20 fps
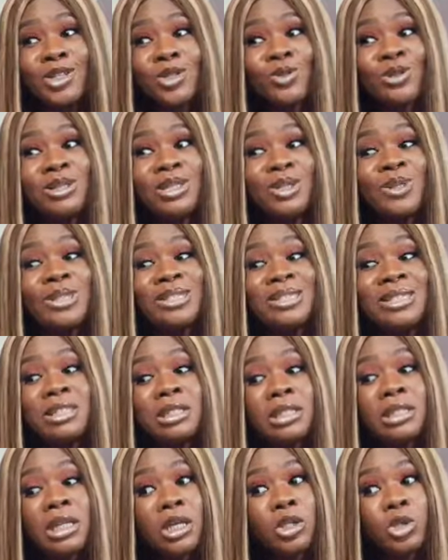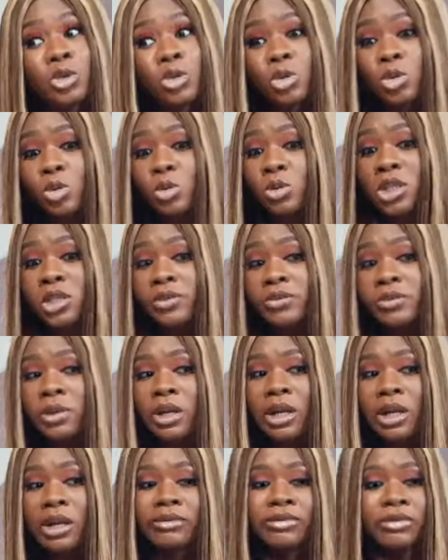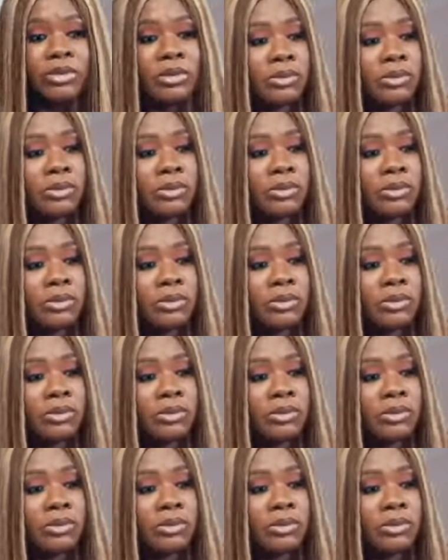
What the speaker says: his mind to liquidate you to zero